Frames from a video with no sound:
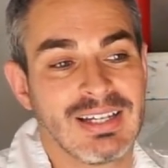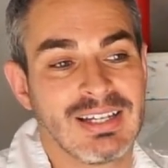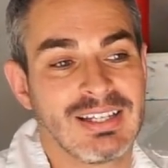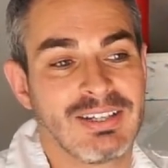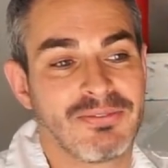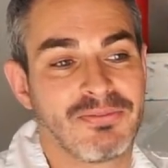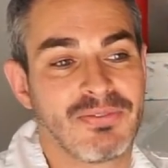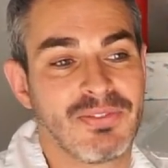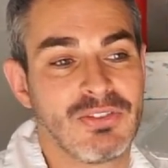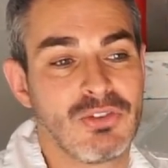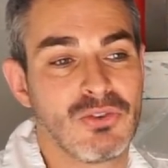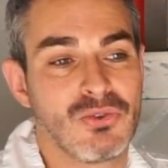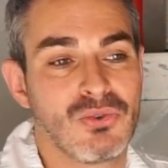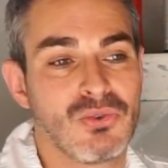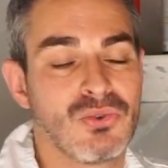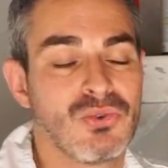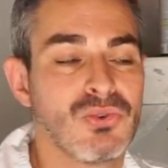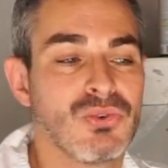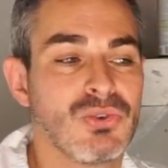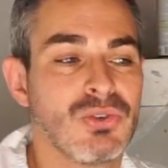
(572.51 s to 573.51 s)
if
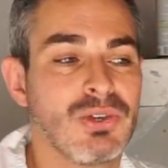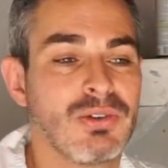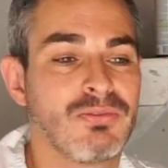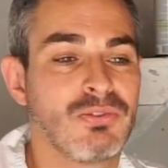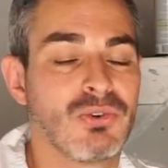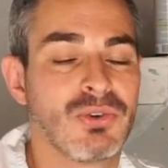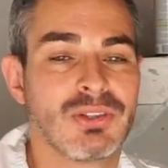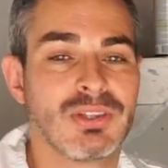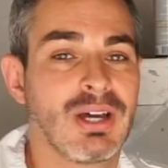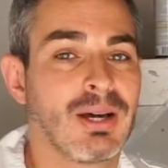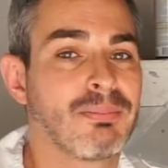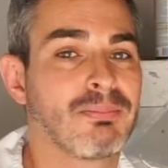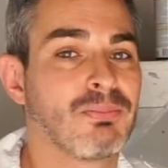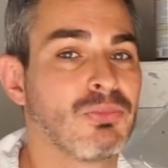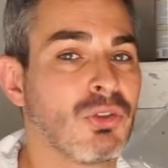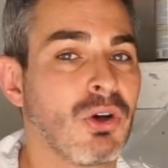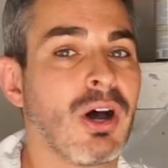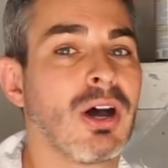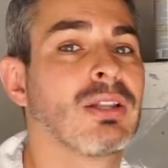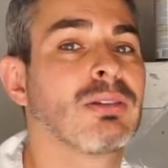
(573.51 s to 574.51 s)
you if you end up
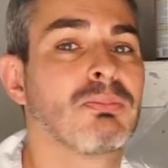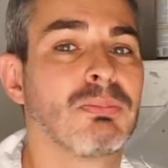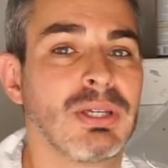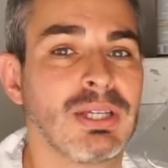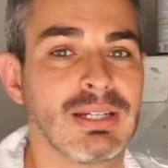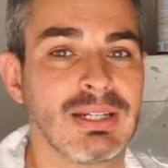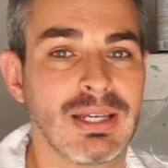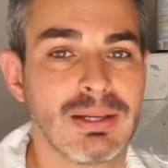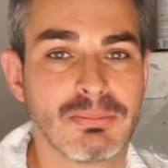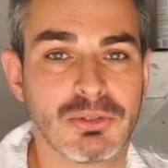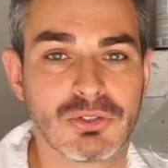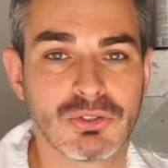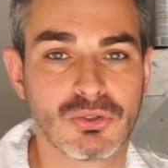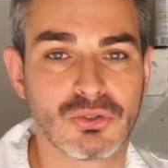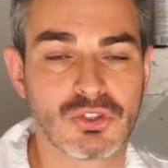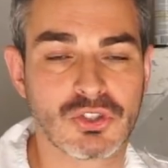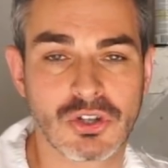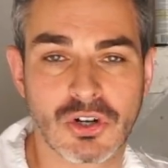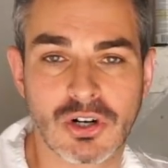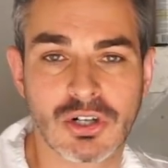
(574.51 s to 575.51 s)
not being able to
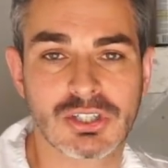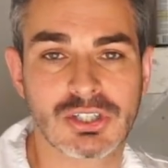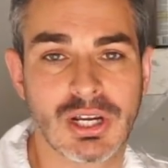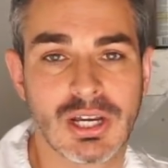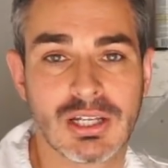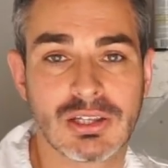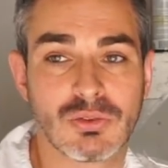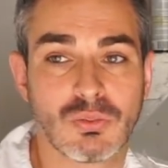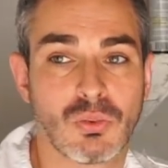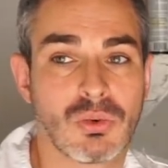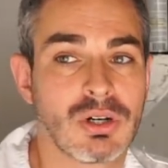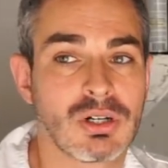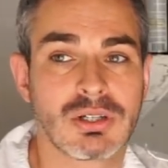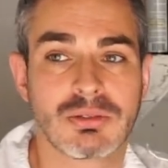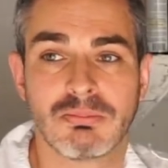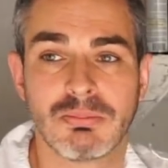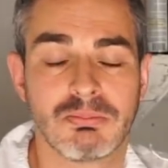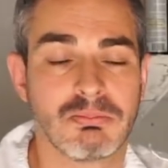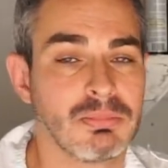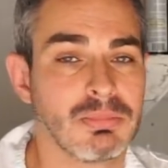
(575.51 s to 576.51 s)
charge at
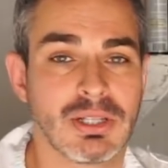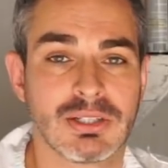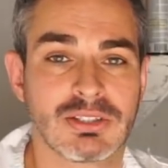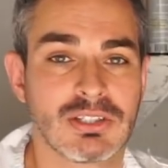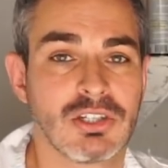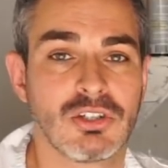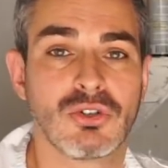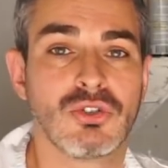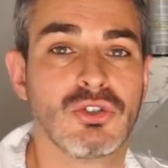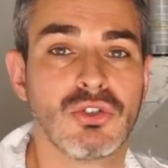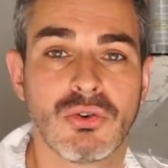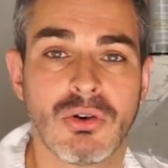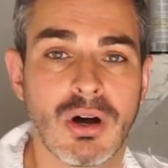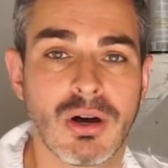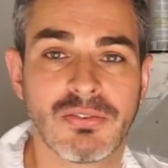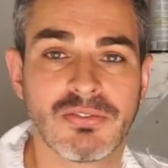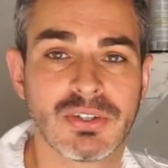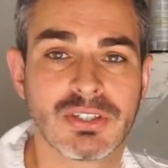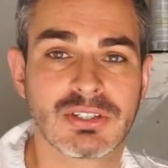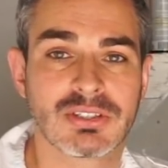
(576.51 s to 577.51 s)
work let's say your new
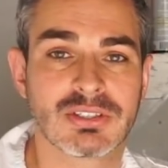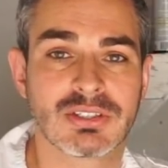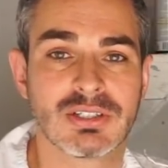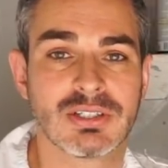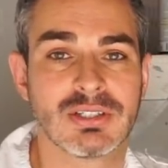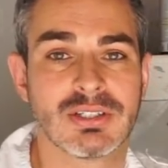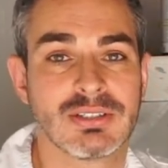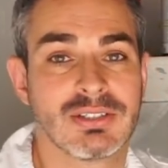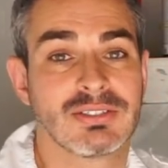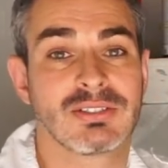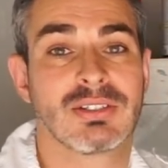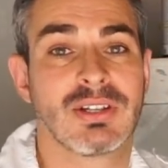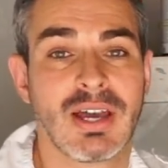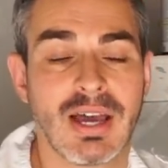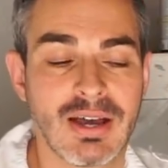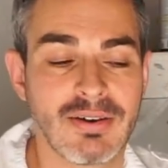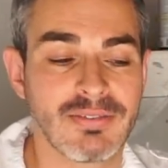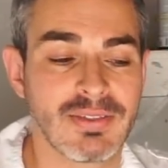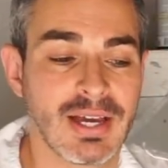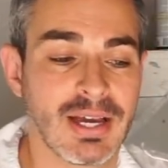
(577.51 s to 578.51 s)
office uh, doesn't
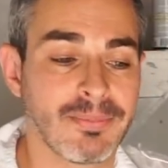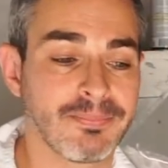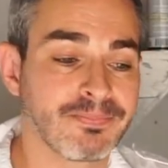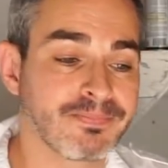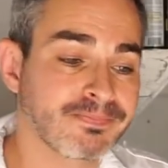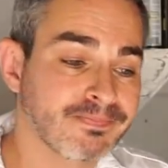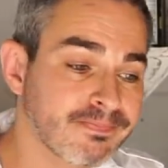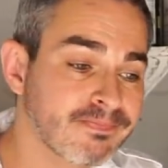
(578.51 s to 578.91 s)
have that